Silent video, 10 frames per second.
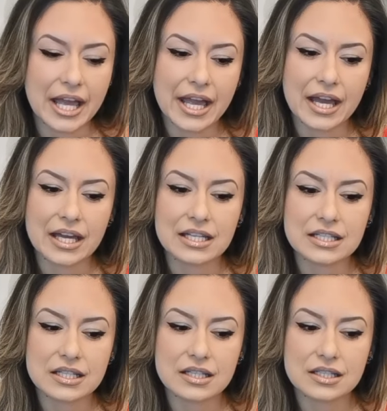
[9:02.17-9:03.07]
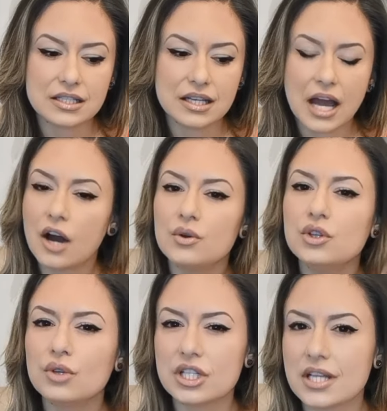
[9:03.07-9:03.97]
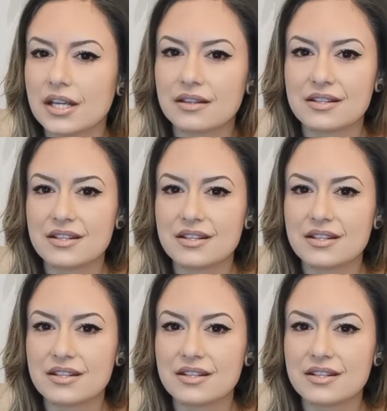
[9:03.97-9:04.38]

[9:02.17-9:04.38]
and how you can take the